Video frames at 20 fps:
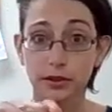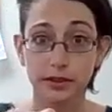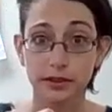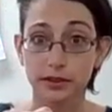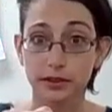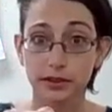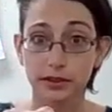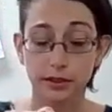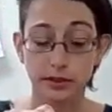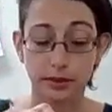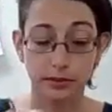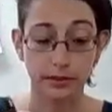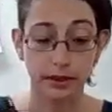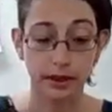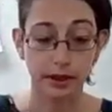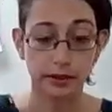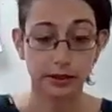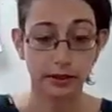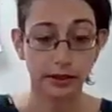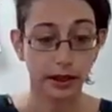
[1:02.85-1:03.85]
This is just a
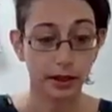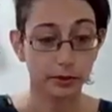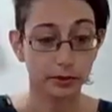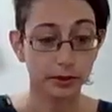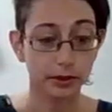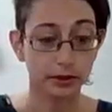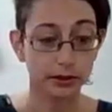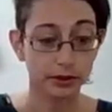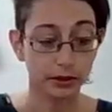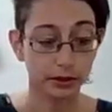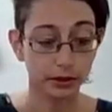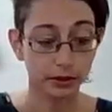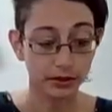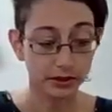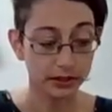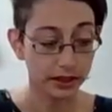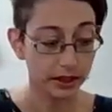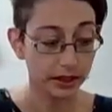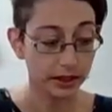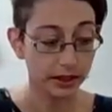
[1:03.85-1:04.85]
regular Elmer's glue
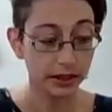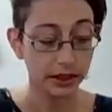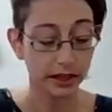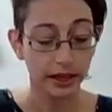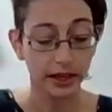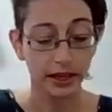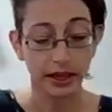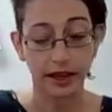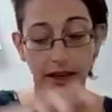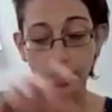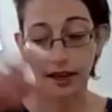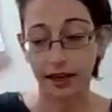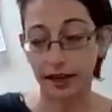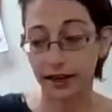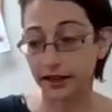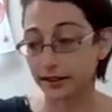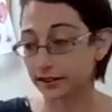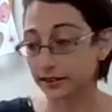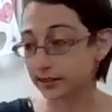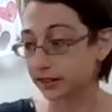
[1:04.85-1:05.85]
stick,
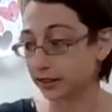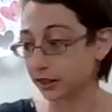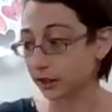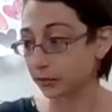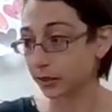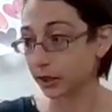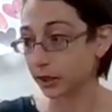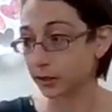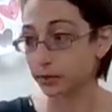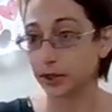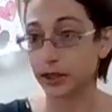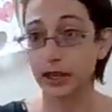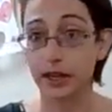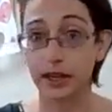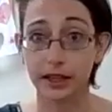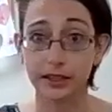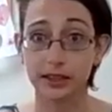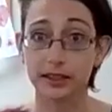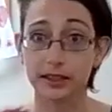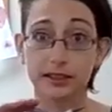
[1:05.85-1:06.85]
and it might be
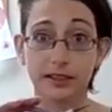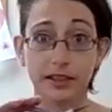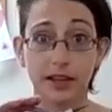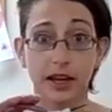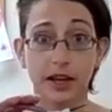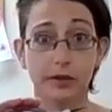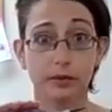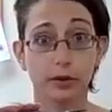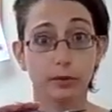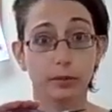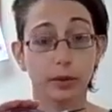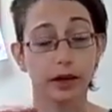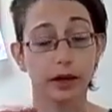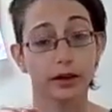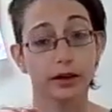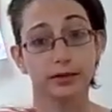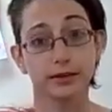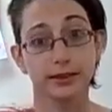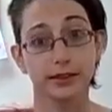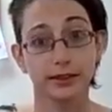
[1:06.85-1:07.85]
handy to have a
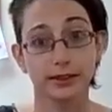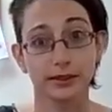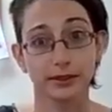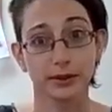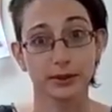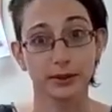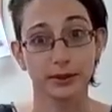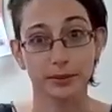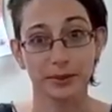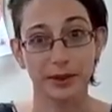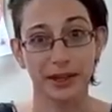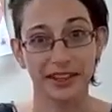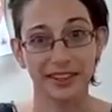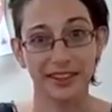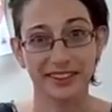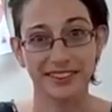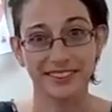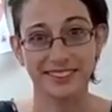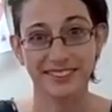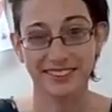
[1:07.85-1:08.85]
pair of needle nose
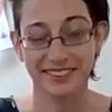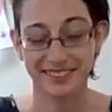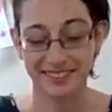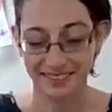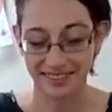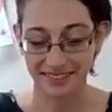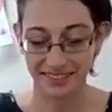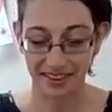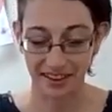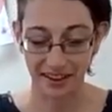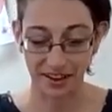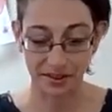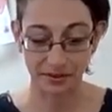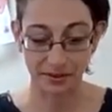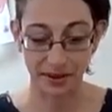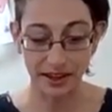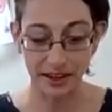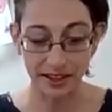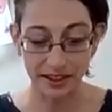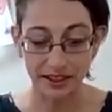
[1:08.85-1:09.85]
pliers.
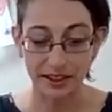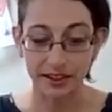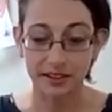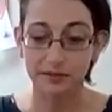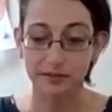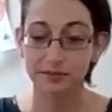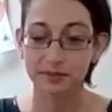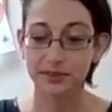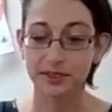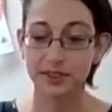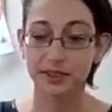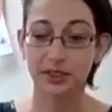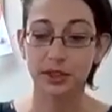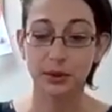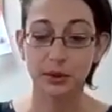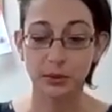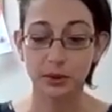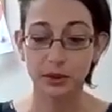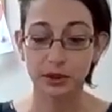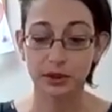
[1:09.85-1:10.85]
All right,
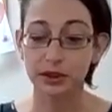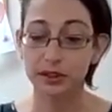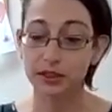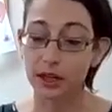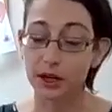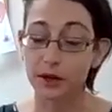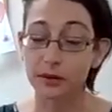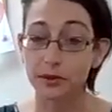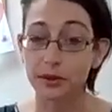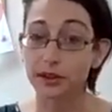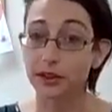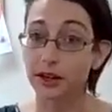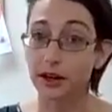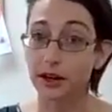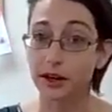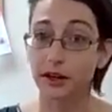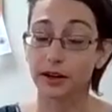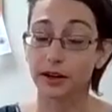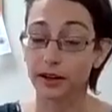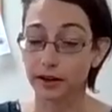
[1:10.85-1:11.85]
so we'll start with
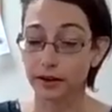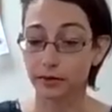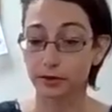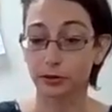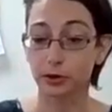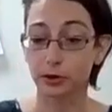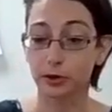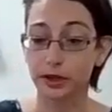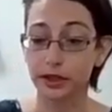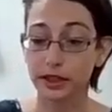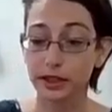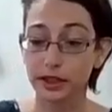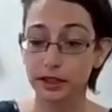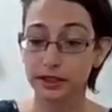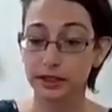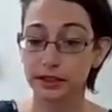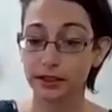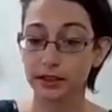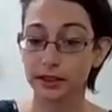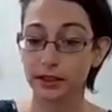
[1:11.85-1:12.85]
our
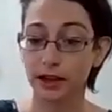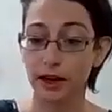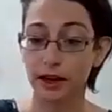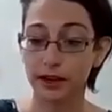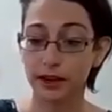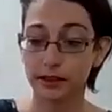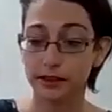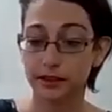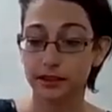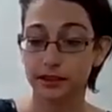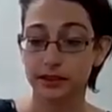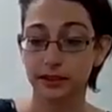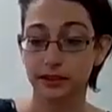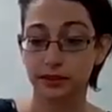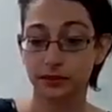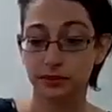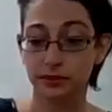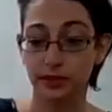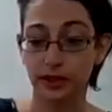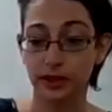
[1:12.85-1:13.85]
Cricut cut
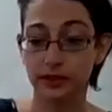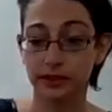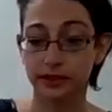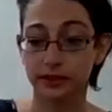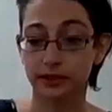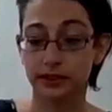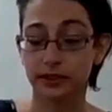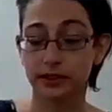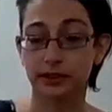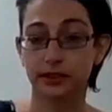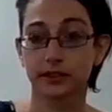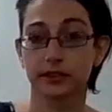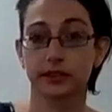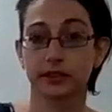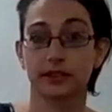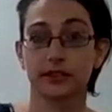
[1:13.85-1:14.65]
felt.